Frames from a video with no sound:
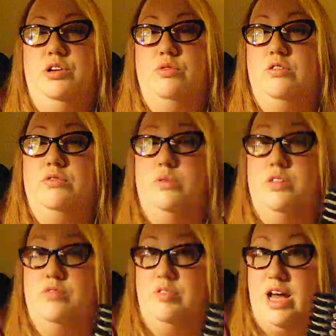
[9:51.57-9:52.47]
to go over it
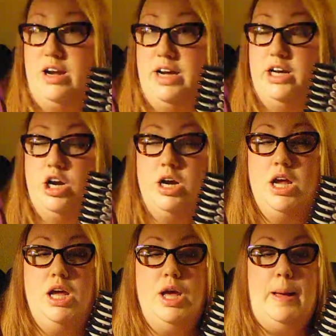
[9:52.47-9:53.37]
with a flat iron.
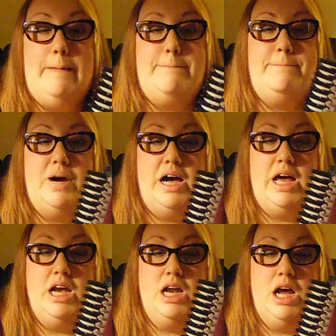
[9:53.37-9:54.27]

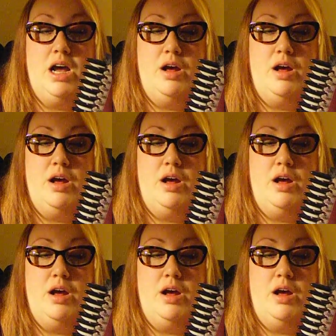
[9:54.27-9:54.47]
But